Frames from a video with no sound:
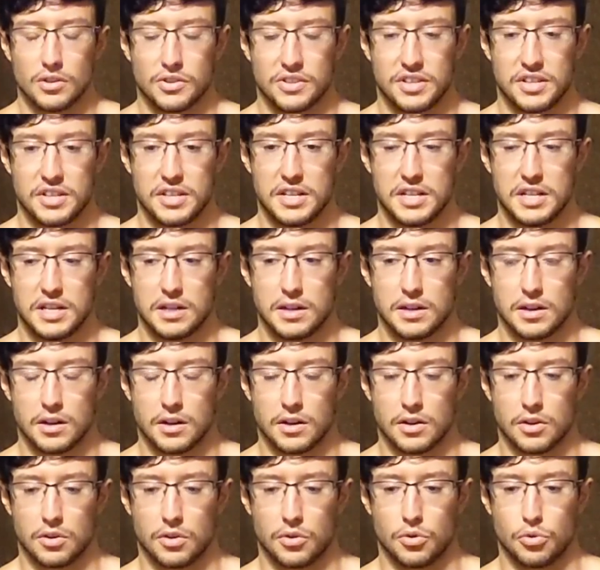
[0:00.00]
The
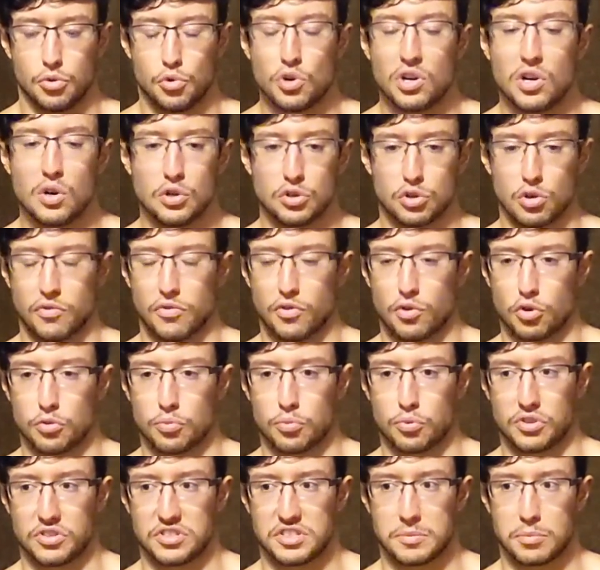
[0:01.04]
nucleus
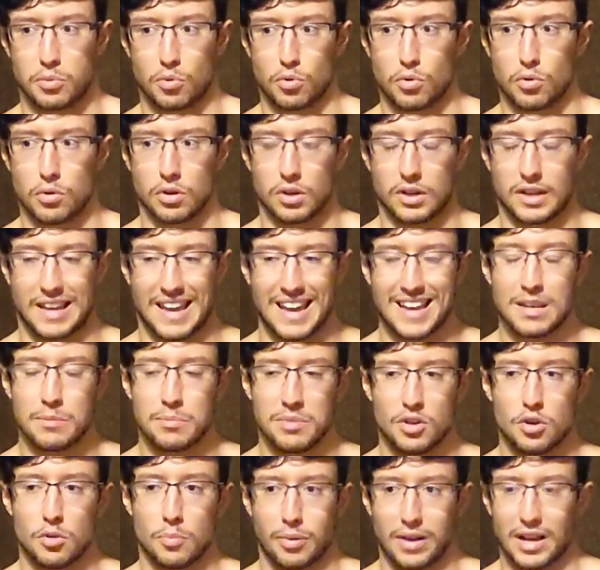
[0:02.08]
overload principle can
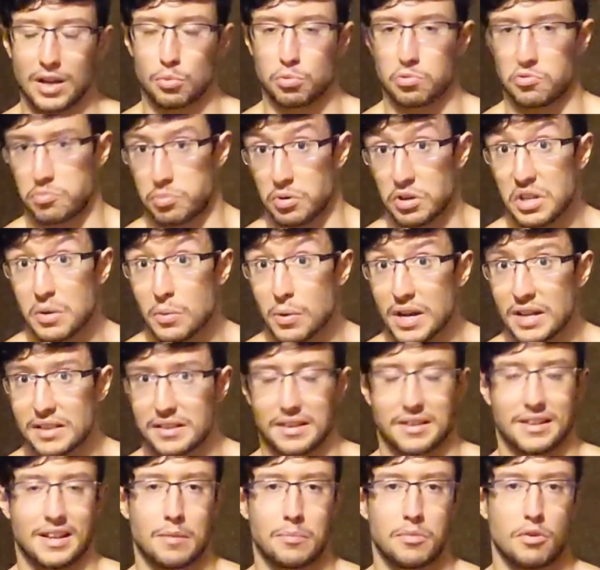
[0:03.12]
be applied with body
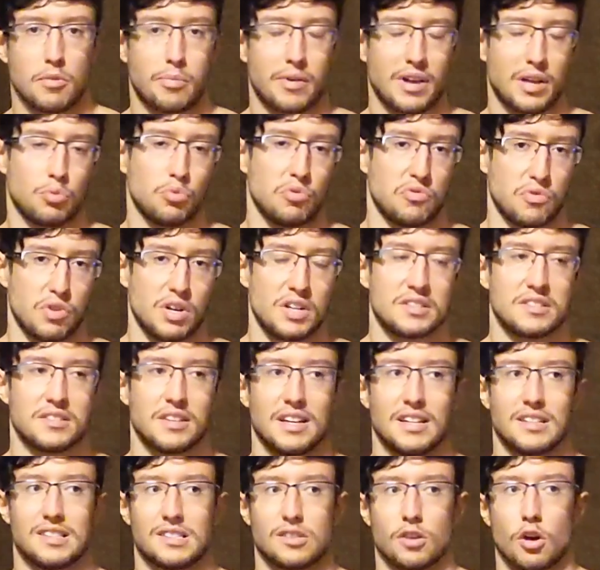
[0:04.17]
weight, it can be applied with weights,
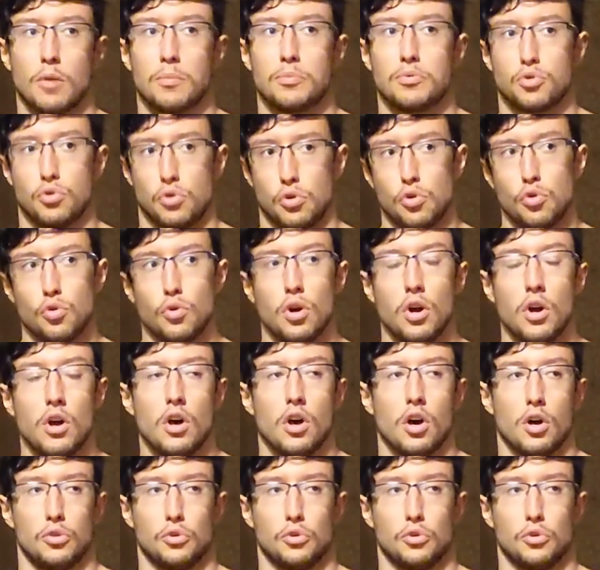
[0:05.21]
it's up to you.